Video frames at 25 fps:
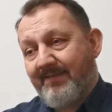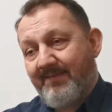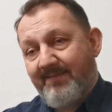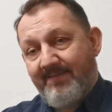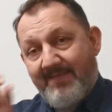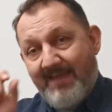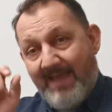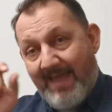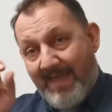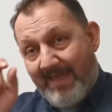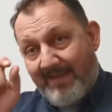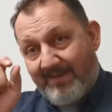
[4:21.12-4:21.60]

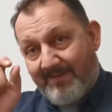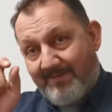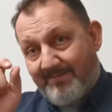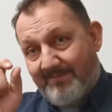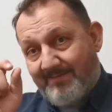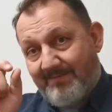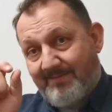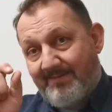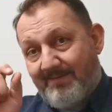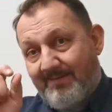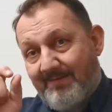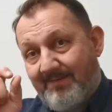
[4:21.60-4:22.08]
That
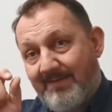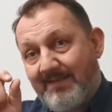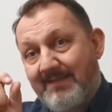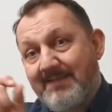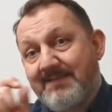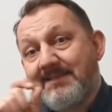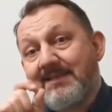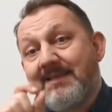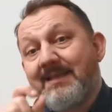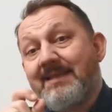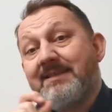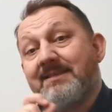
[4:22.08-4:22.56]

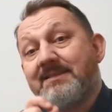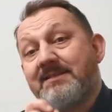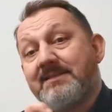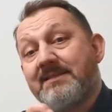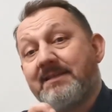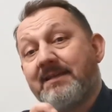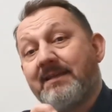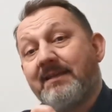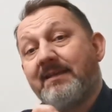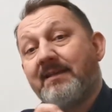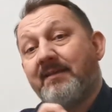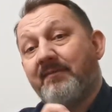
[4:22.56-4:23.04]
is
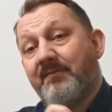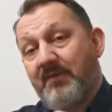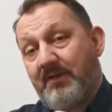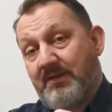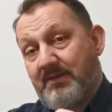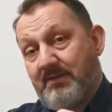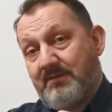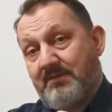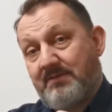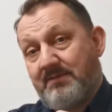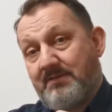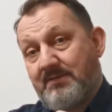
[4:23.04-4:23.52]

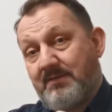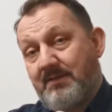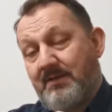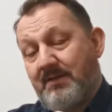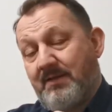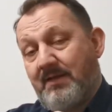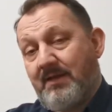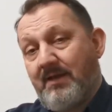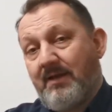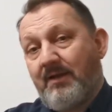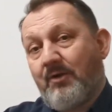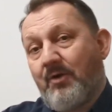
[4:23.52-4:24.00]
insignificant
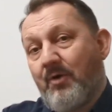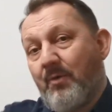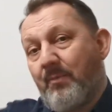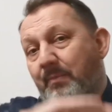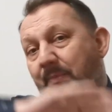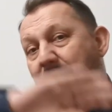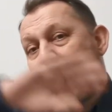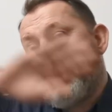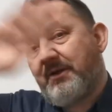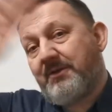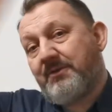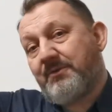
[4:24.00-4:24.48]

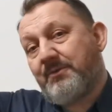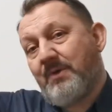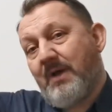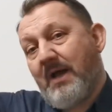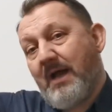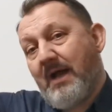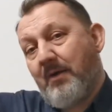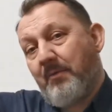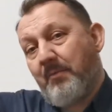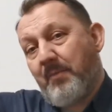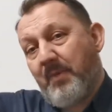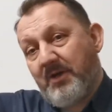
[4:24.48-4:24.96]
compared to
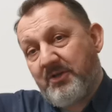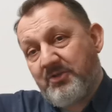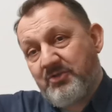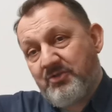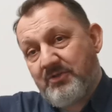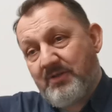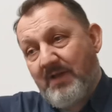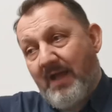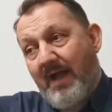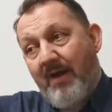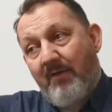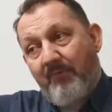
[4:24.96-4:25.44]

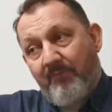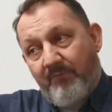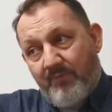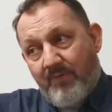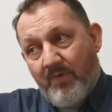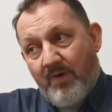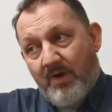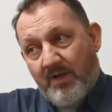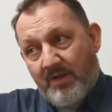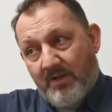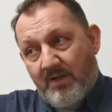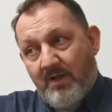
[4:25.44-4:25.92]
how
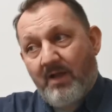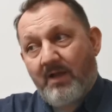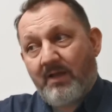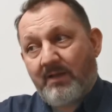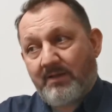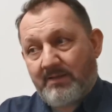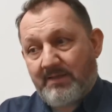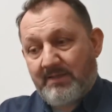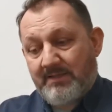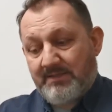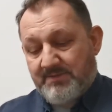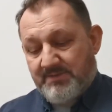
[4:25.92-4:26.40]
far
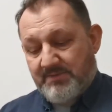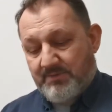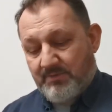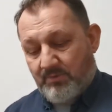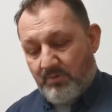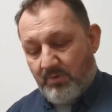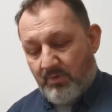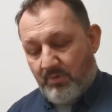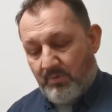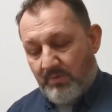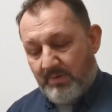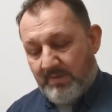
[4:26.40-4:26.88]
God needs
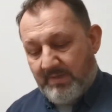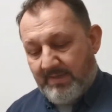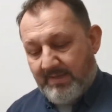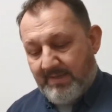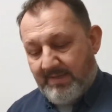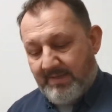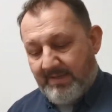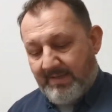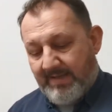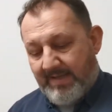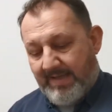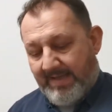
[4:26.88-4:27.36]
to go.
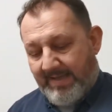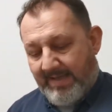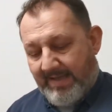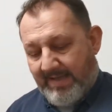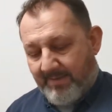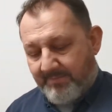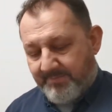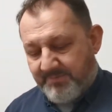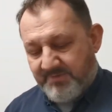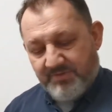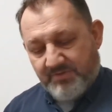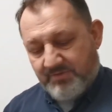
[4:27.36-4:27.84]

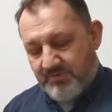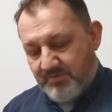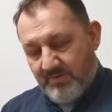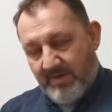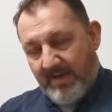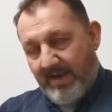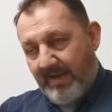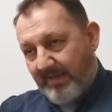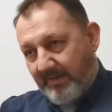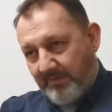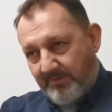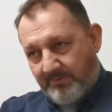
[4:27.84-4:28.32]
I'm just
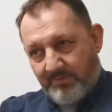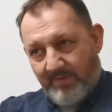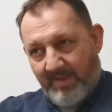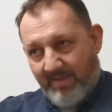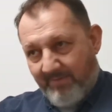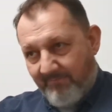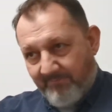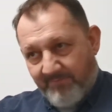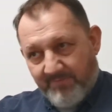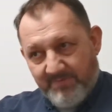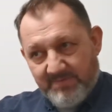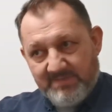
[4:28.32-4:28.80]
trying to
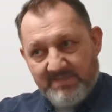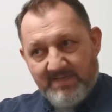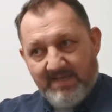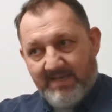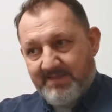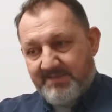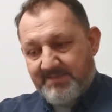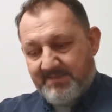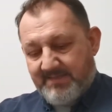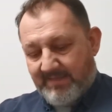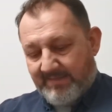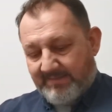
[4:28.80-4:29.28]

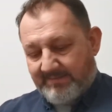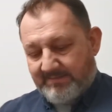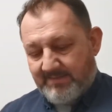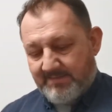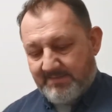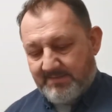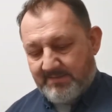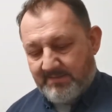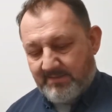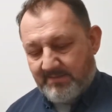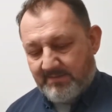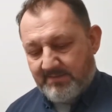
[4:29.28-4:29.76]
emphasize that
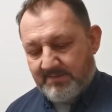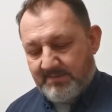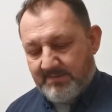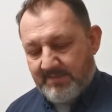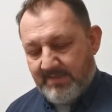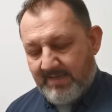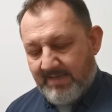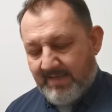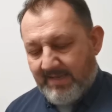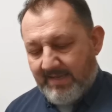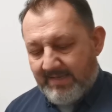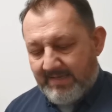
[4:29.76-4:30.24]

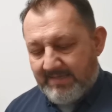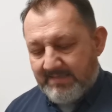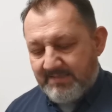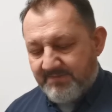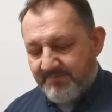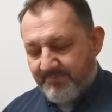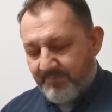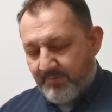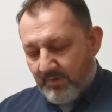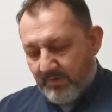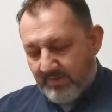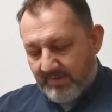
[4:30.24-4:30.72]
distance.
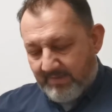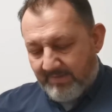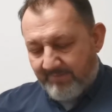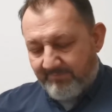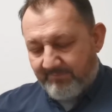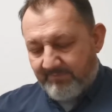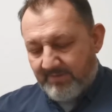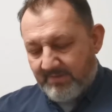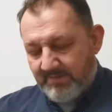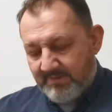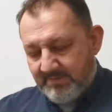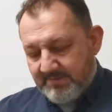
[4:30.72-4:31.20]
His
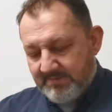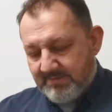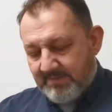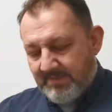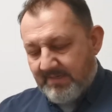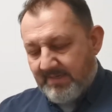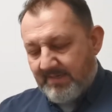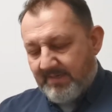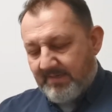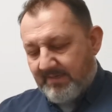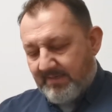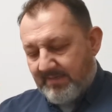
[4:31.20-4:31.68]

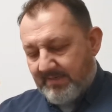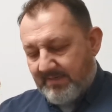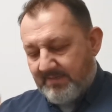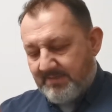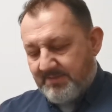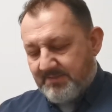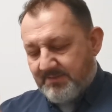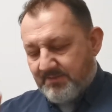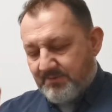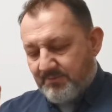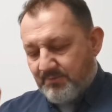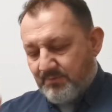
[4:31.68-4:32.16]
forgiveness
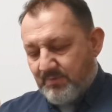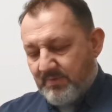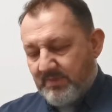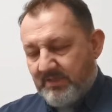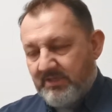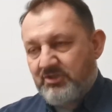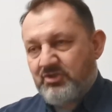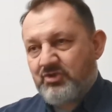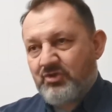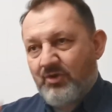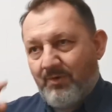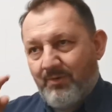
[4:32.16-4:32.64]
needs to
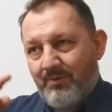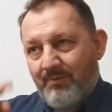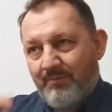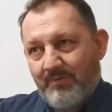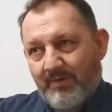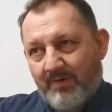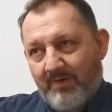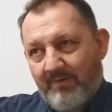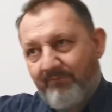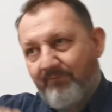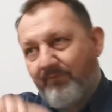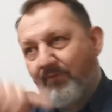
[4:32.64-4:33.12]
reach
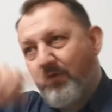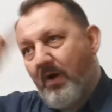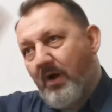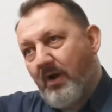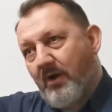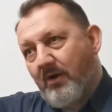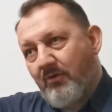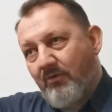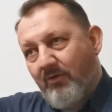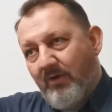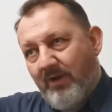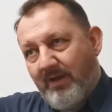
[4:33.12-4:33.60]
over a
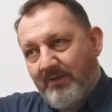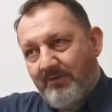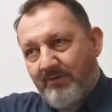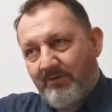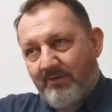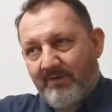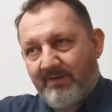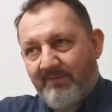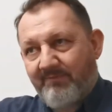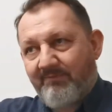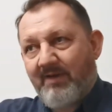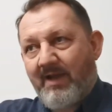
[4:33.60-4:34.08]
far
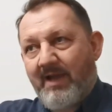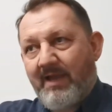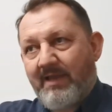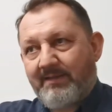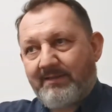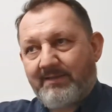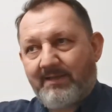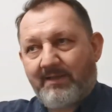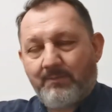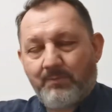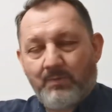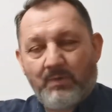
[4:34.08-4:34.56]
greater
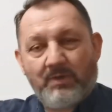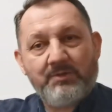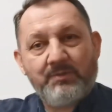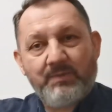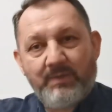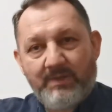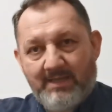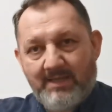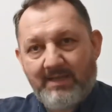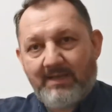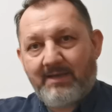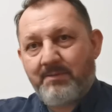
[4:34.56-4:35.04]
divide than
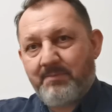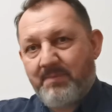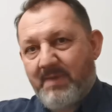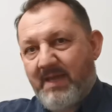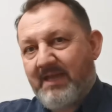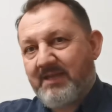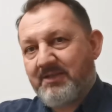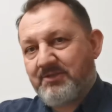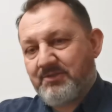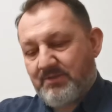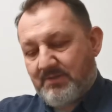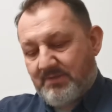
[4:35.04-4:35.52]
what we can
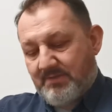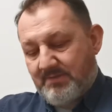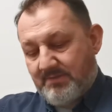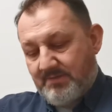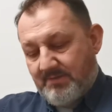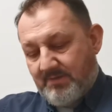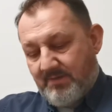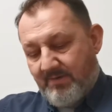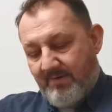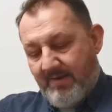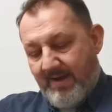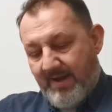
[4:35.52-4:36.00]
imagine.
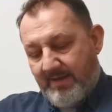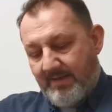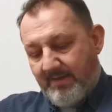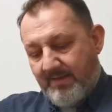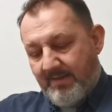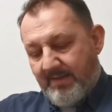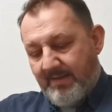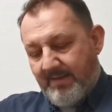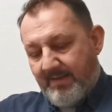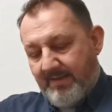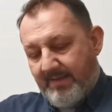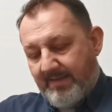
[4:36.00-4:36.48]
All
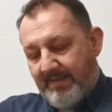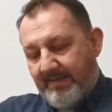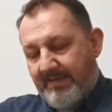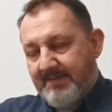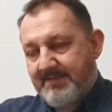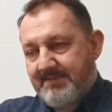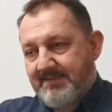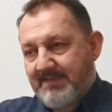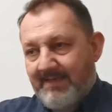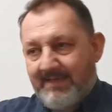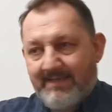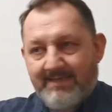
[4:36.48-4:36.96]
right, it
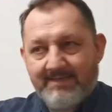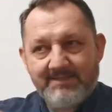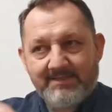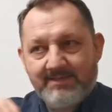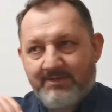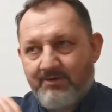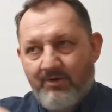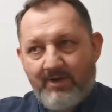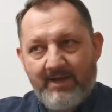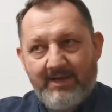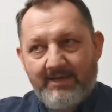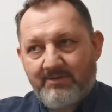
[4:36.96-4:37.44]
is
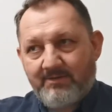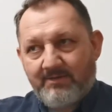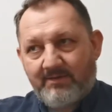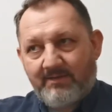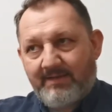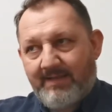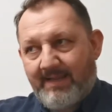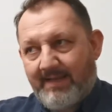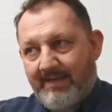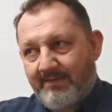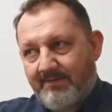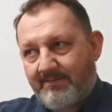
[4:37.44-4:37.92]

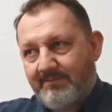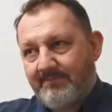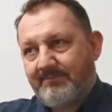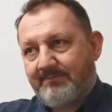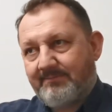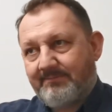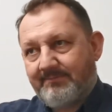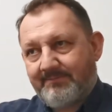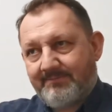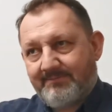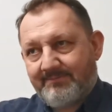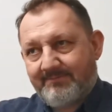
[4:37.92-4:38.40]
greater
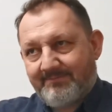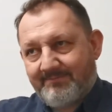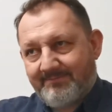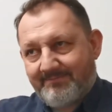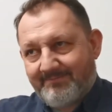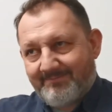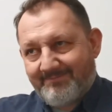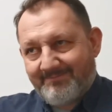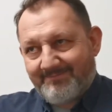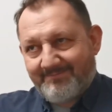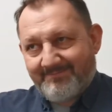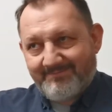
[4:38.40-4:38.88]
than
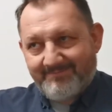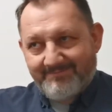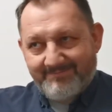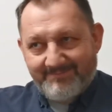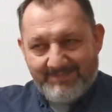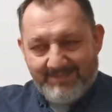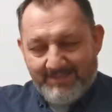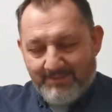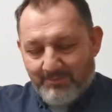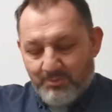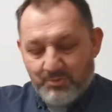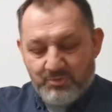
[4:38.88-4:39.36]

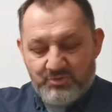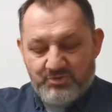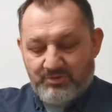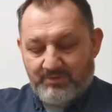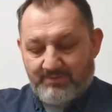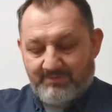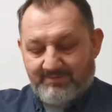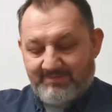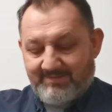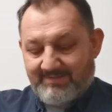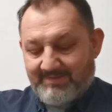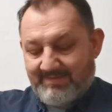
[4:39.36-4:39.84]
the
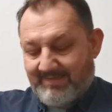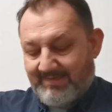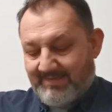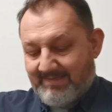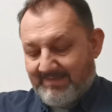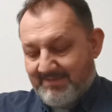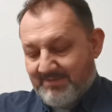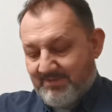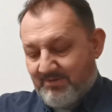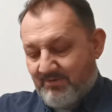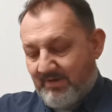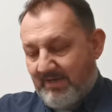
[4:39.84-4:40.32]
ocean. It
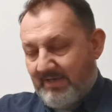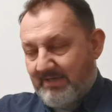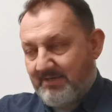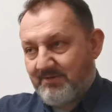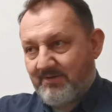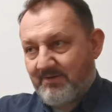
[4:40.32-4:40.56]
is a